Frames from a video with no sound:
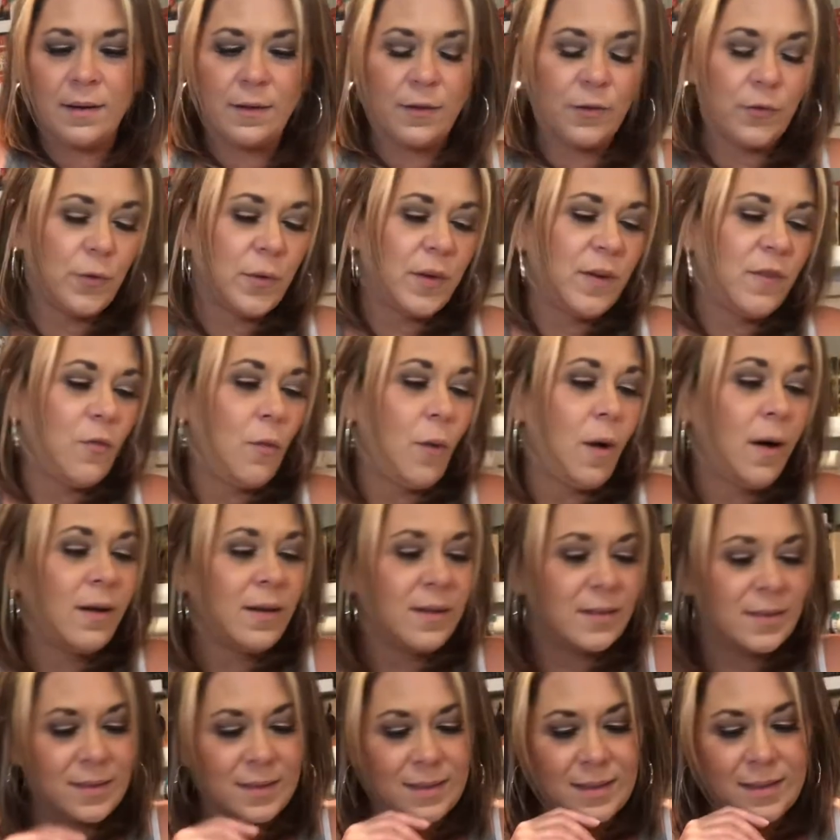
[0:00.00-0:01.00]
Three of
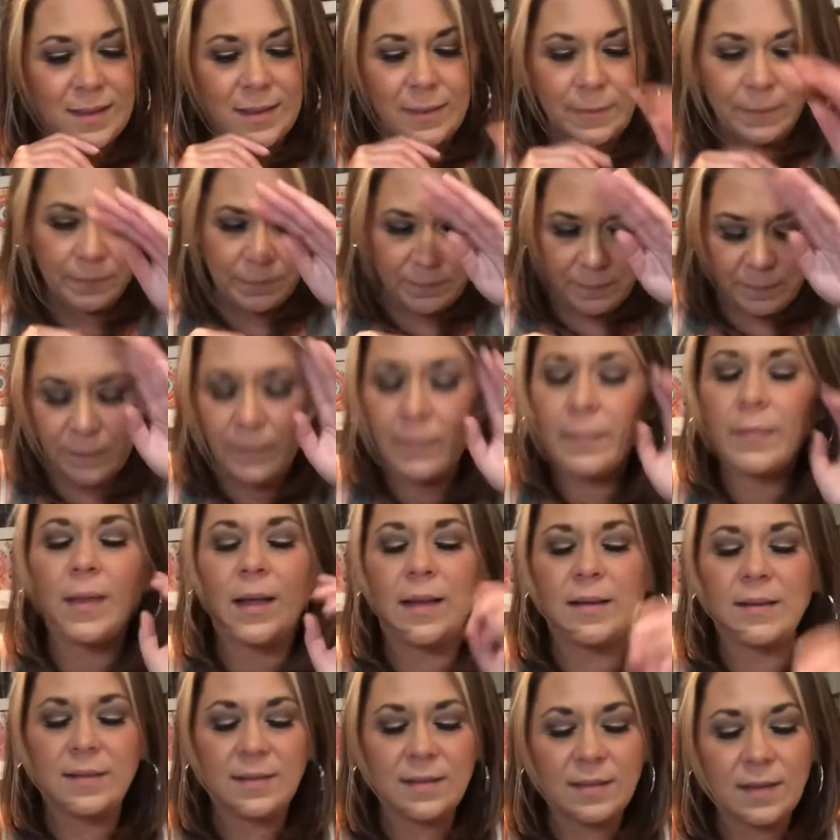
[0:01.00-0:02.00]
Wands.
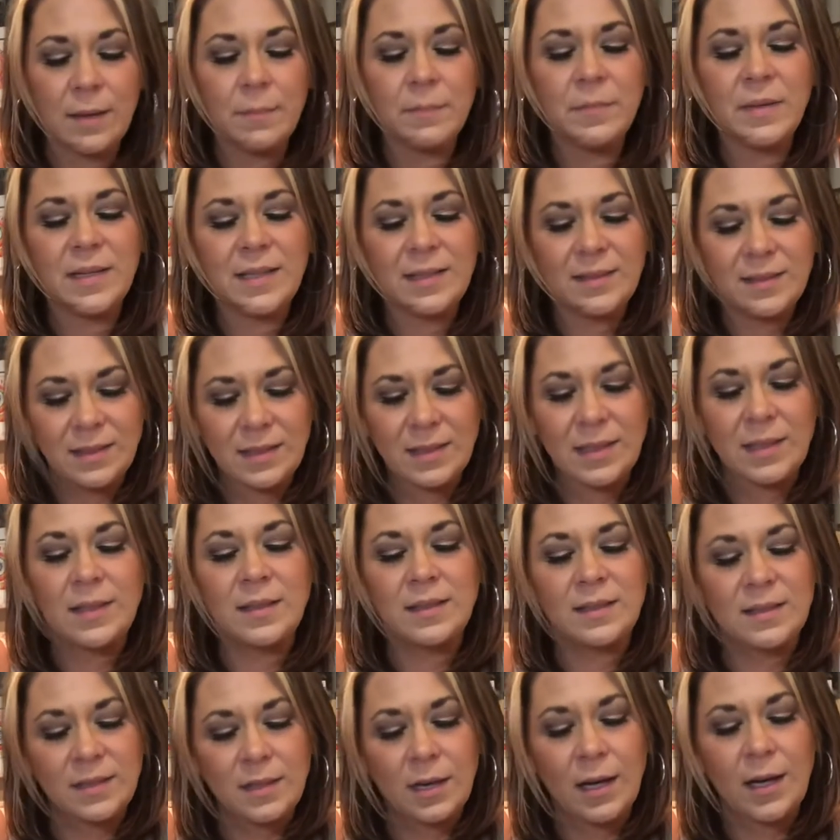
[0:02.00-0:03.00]
Somebody's seeing
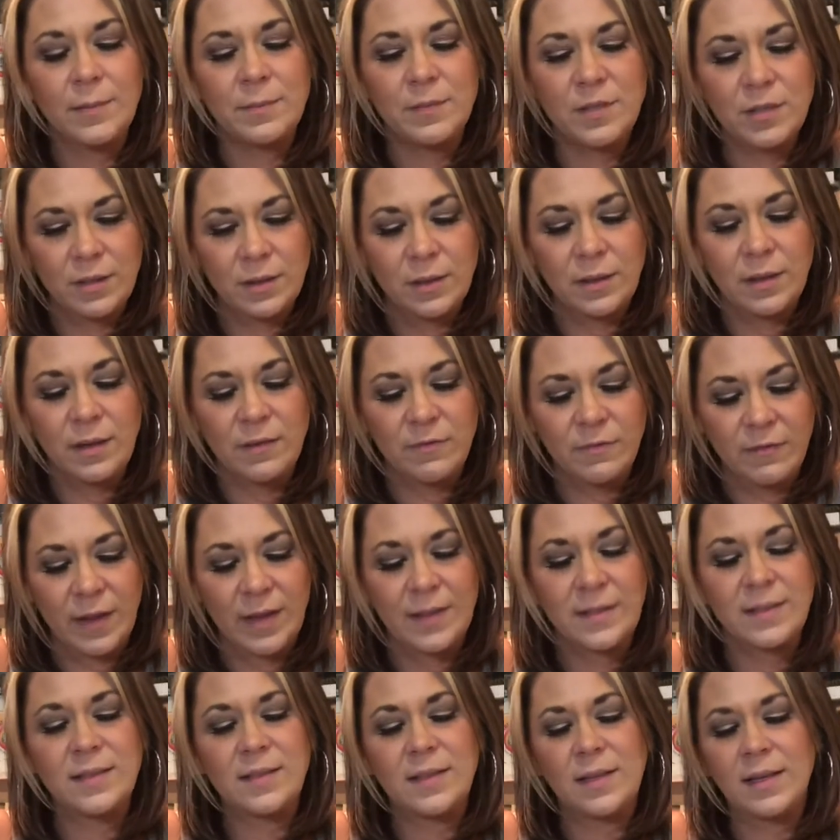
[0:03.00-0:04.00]
it's time to
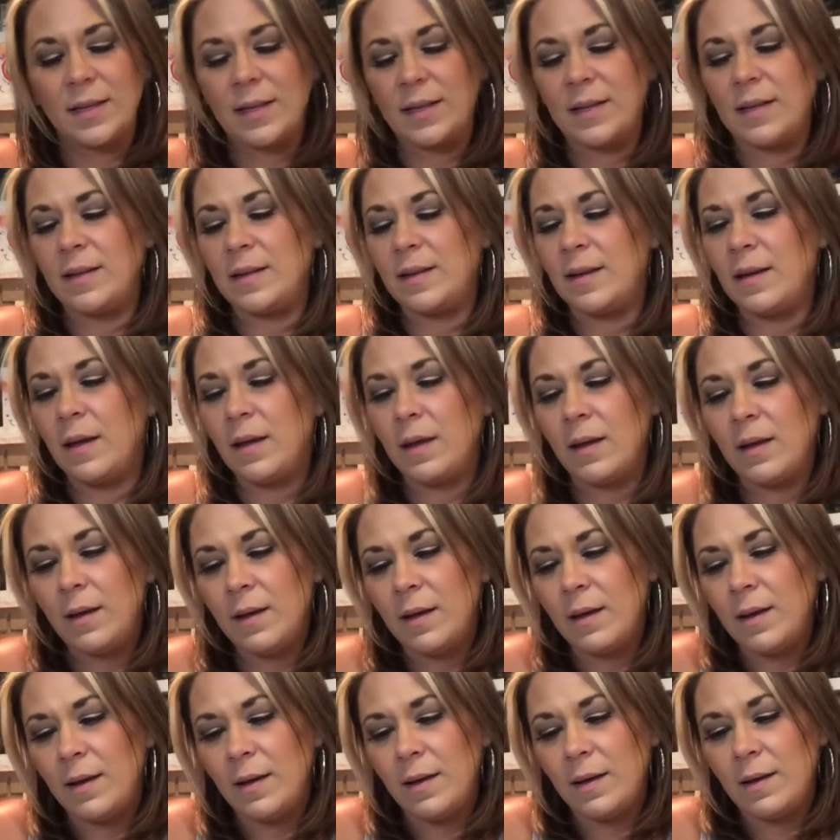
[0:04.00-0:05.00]
invest in
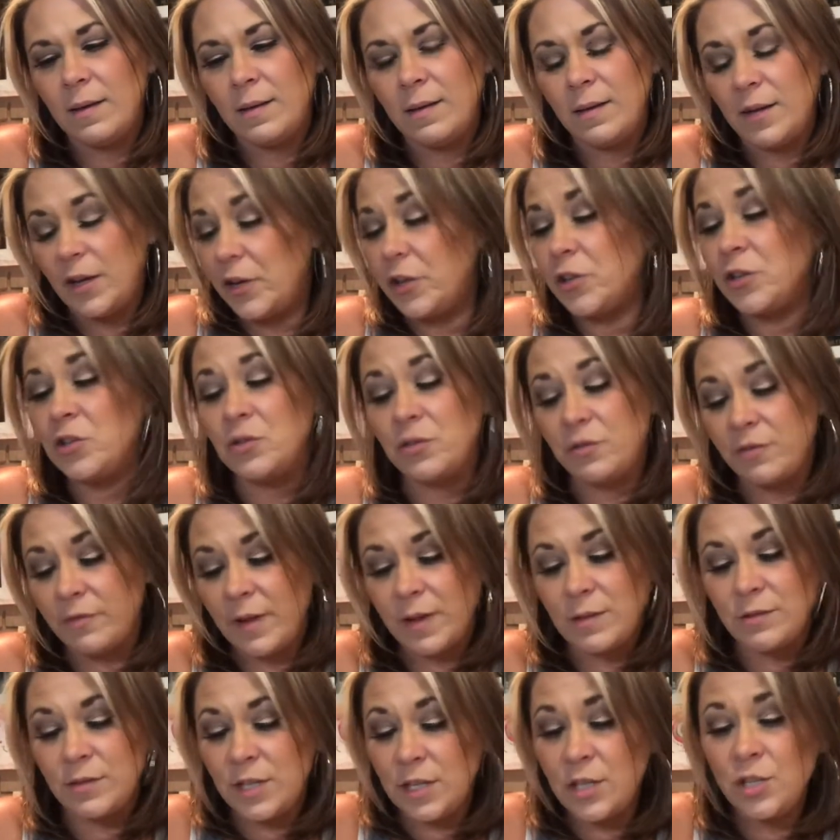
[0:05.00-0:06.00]
a new
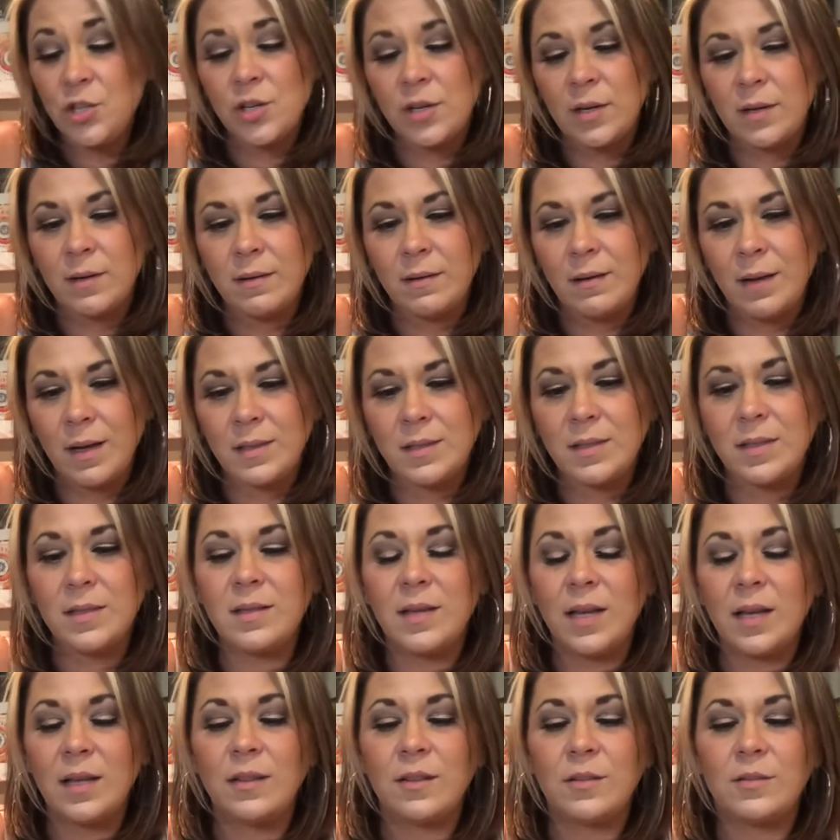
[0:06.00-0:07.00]
foundation and to
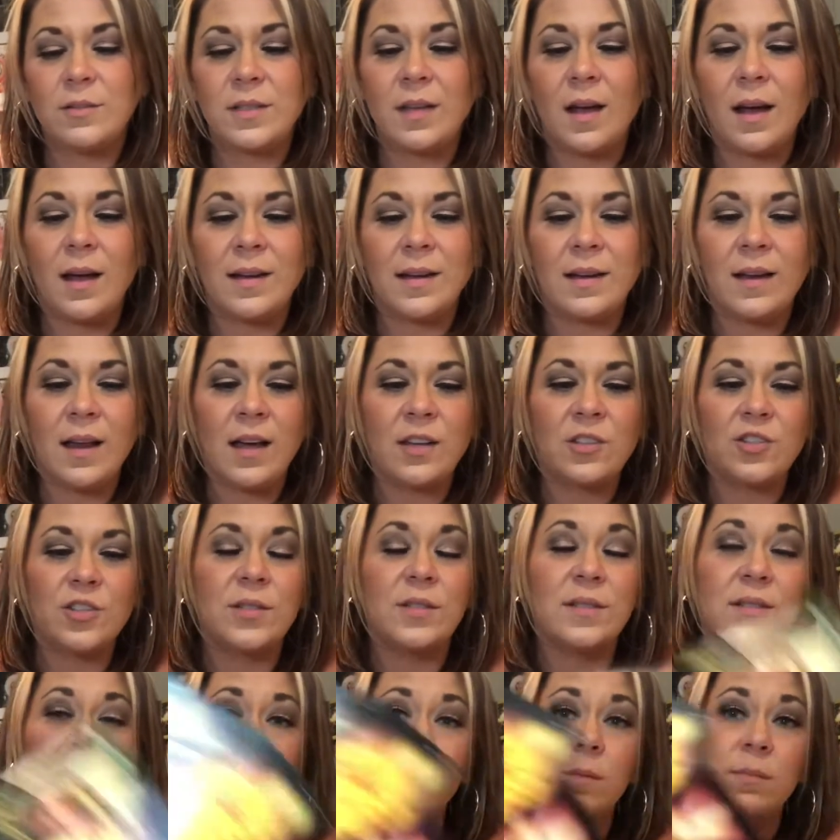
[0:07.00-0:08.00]
take those guided
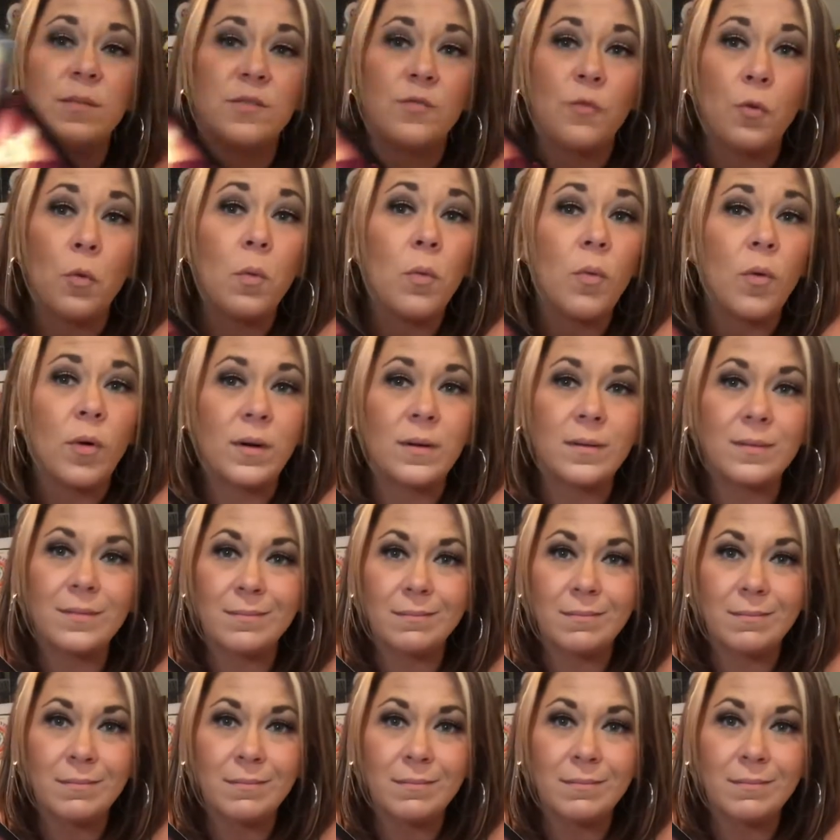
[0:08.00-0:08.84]
action steps forward.